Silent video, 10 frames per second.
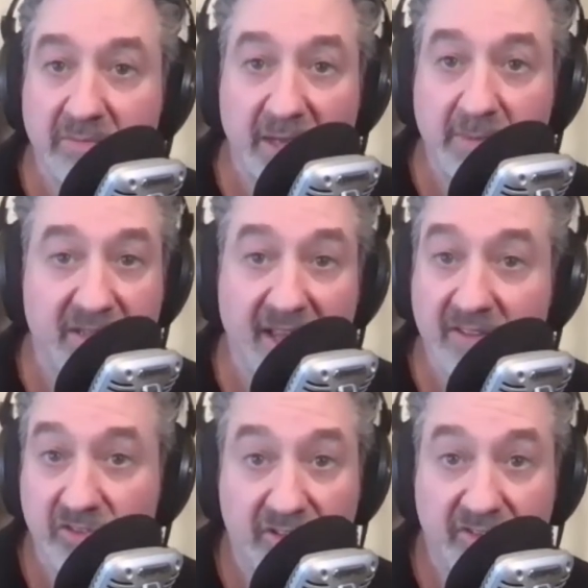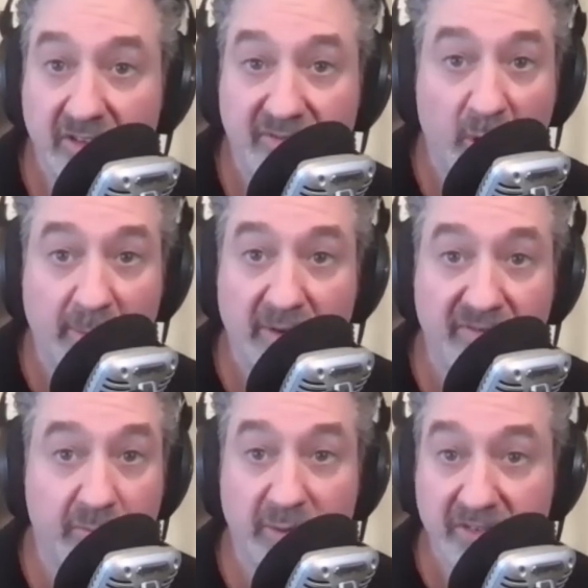Maybe that's just in the form
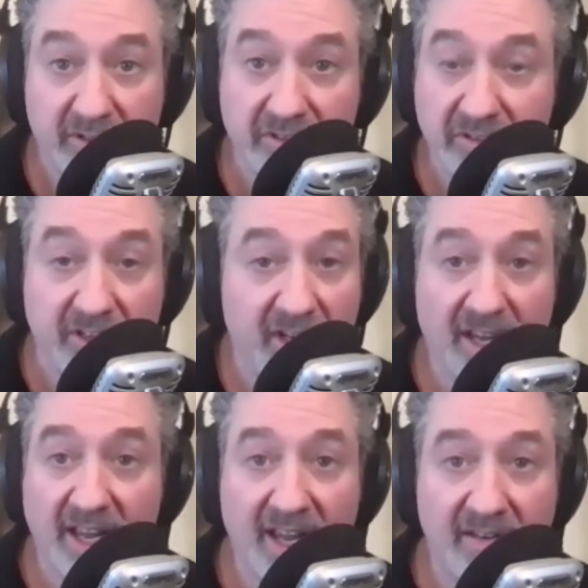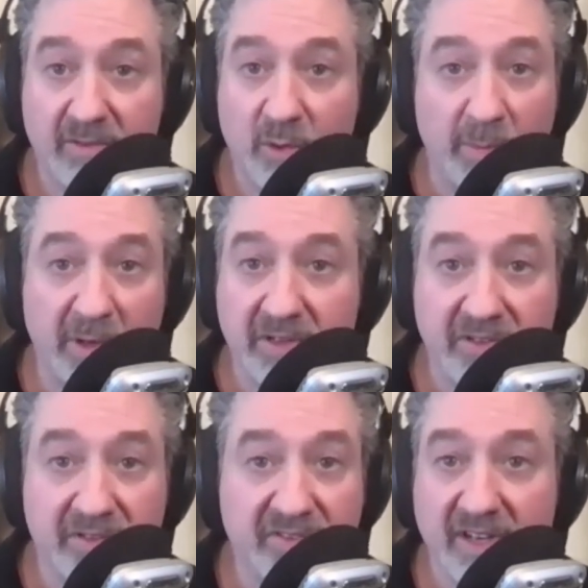of research, and
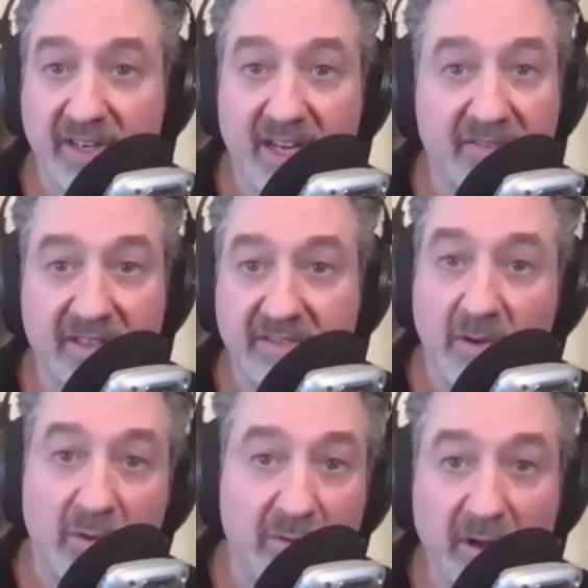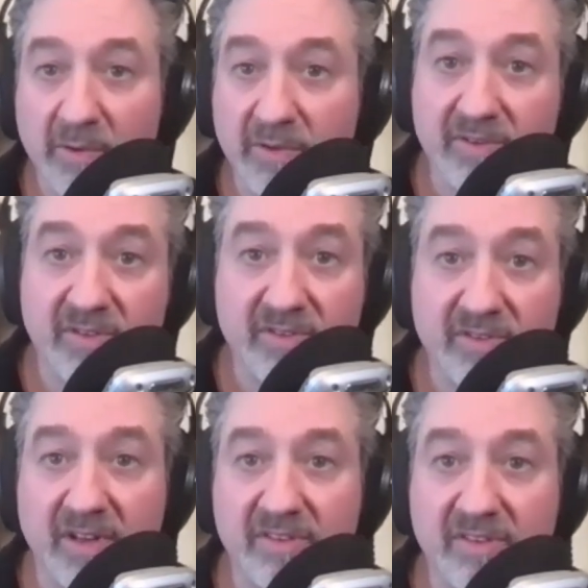corporations find out that, oh no, this is
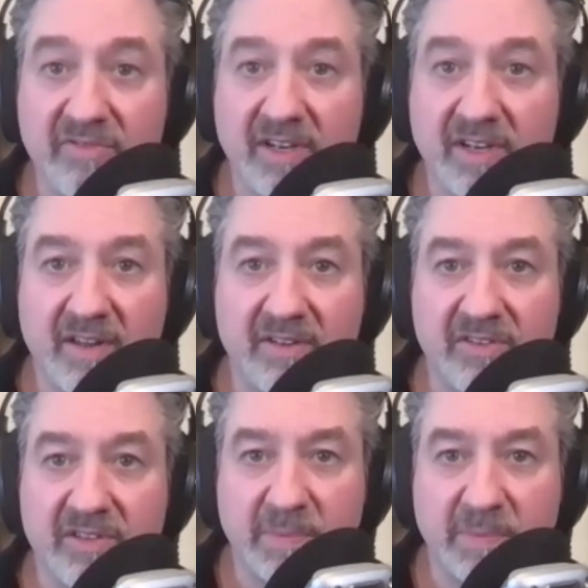not a safe technology.